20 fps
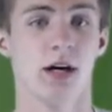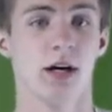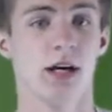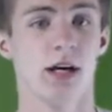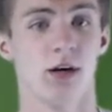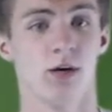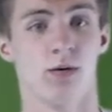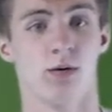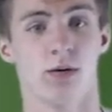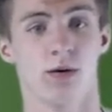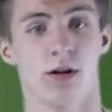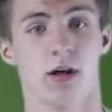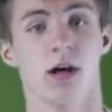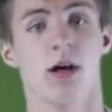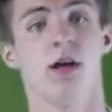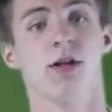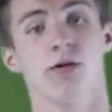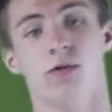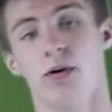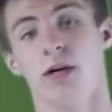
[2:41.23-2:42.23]
equals
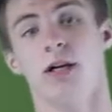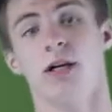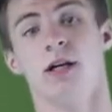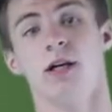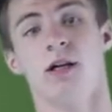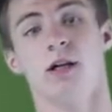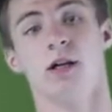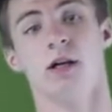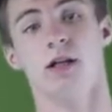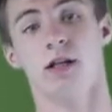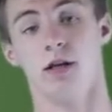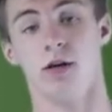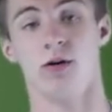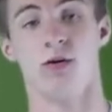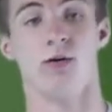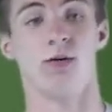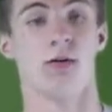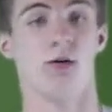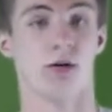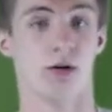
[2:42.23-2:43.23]
3u
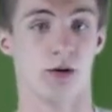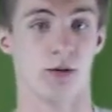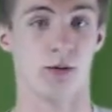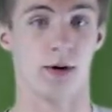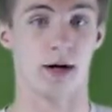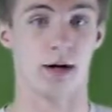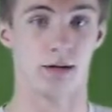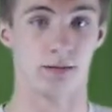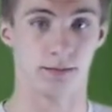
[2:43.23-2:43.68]
squared.